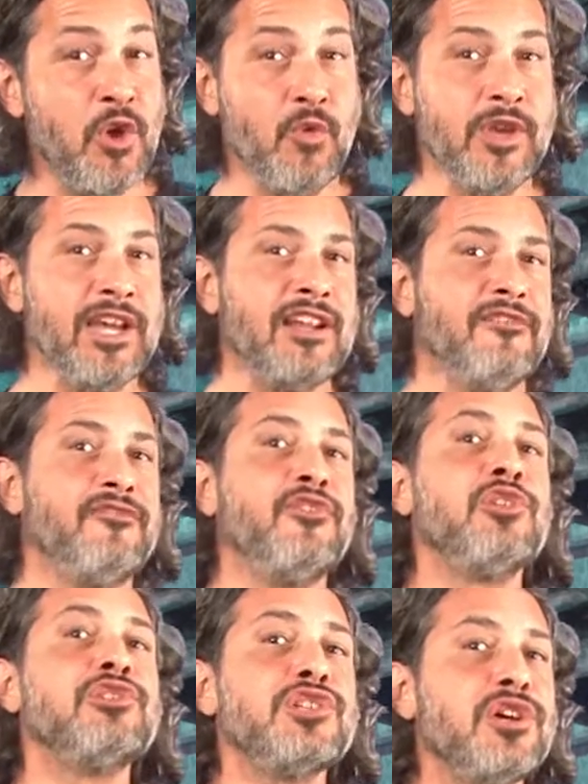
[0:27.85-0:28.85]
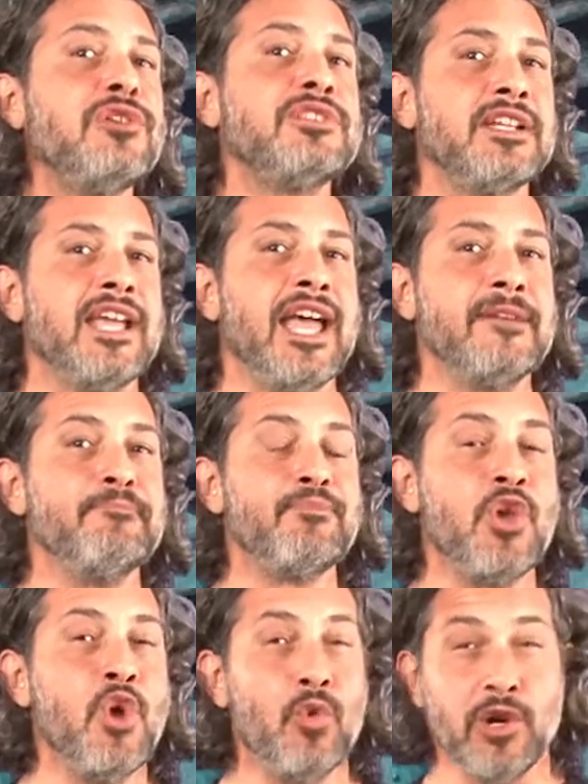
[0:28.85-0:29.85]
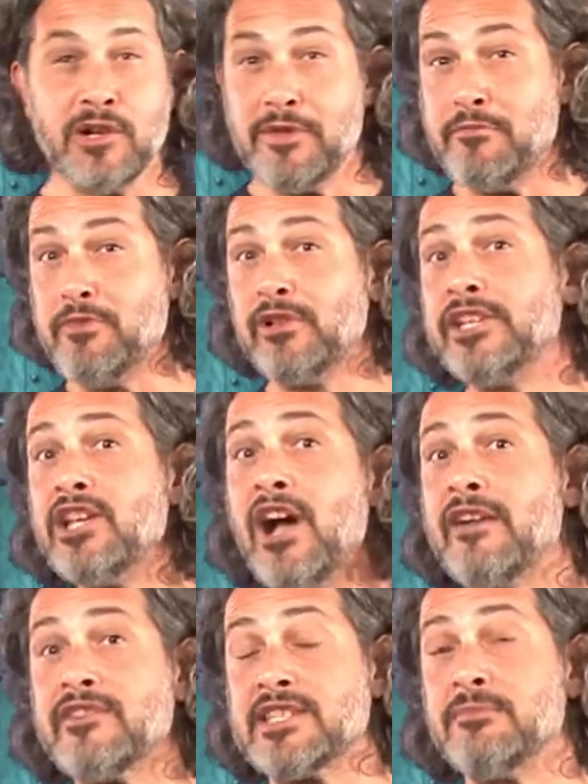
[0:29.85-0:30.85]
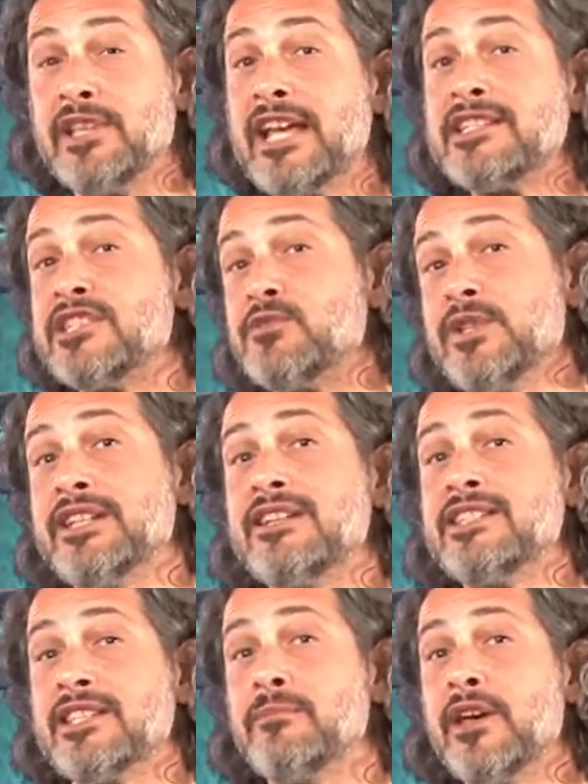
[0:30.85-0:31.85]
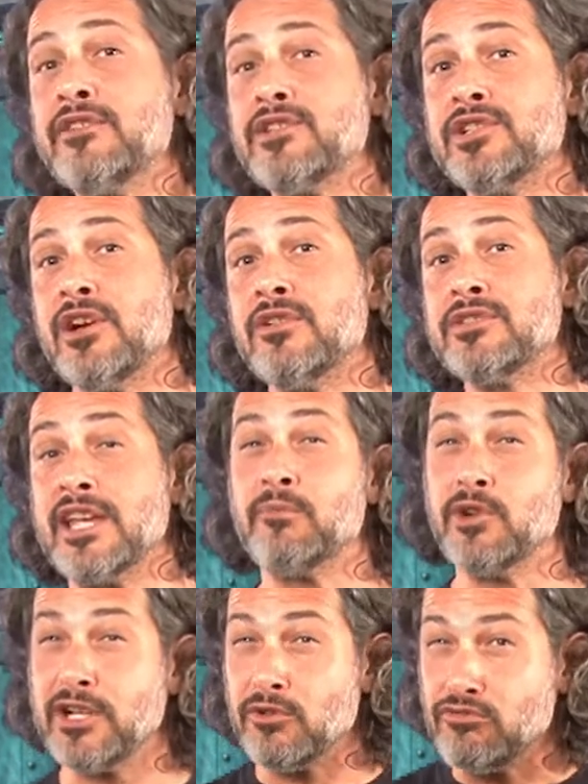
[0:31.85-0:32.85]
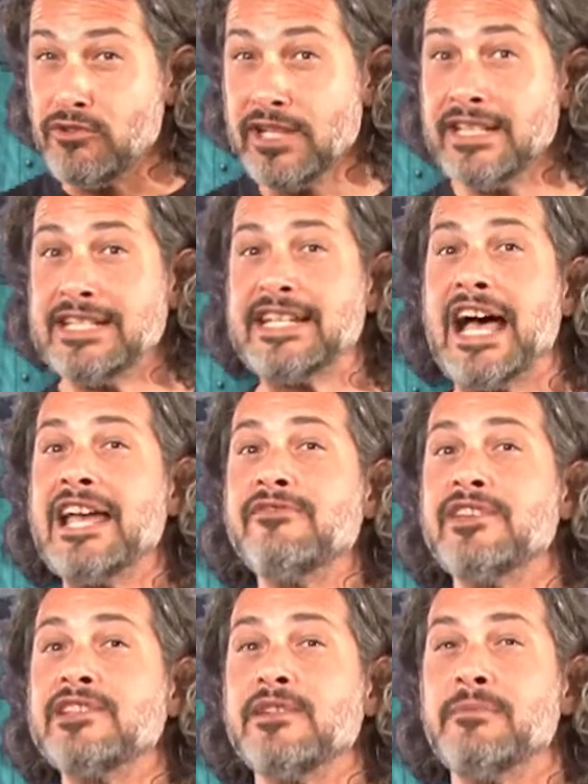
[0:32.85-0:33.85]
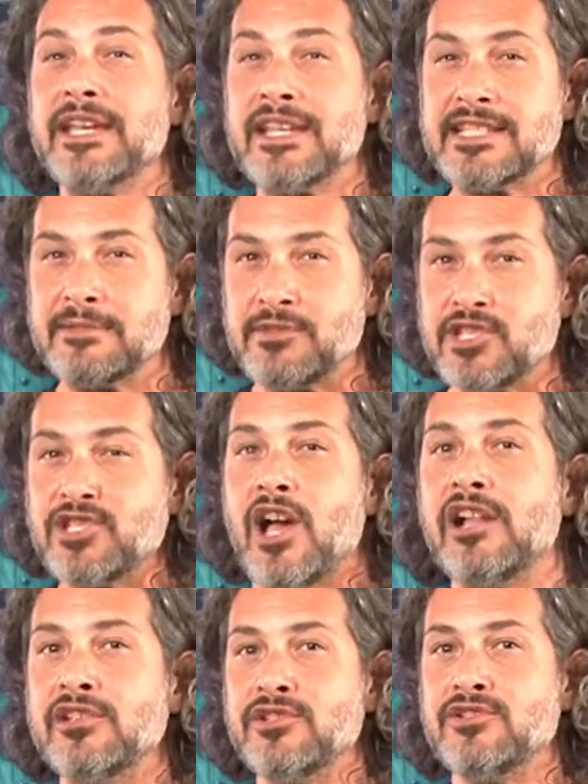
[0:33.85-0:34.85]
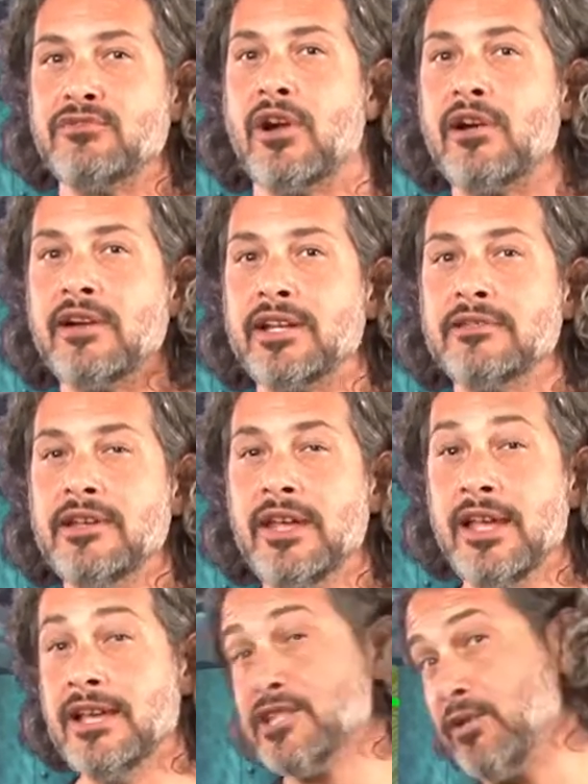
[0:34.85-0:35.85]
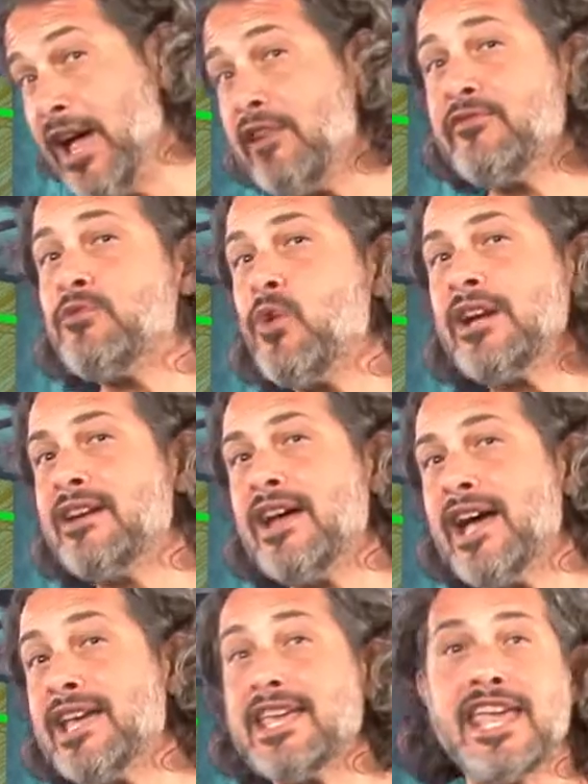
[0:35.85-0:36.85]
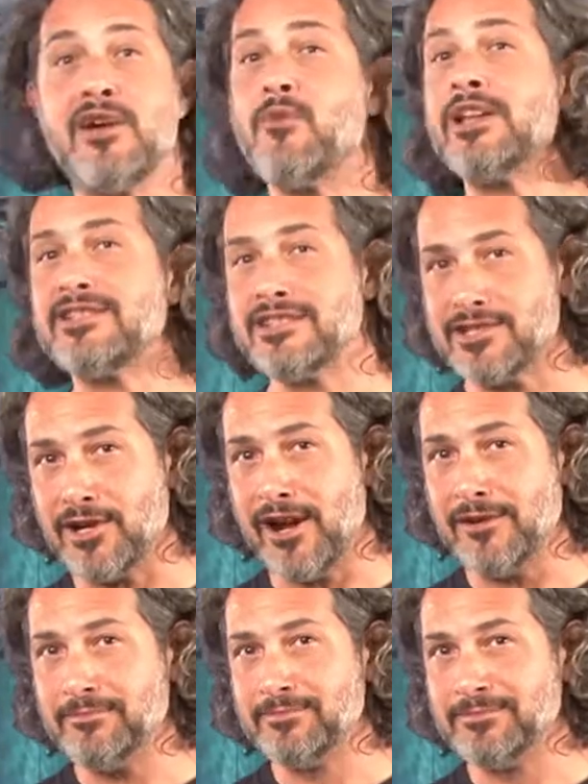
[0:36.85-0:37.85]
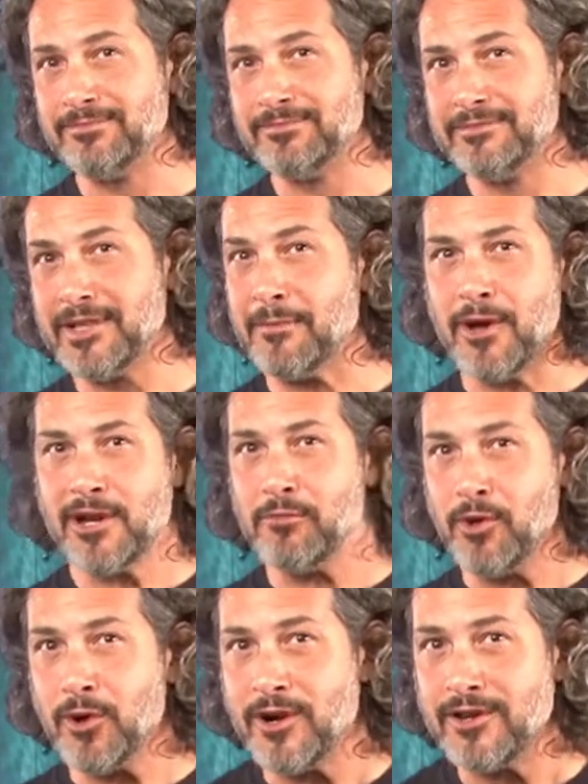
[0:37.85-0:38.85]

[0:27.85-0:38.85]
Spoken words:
We got a full show today. We're going to be building off of some lessons we did in some other shows, and we're going to really dive into making some solid drawing. So Alpha 1 and I can't wait to start. Come on aboard.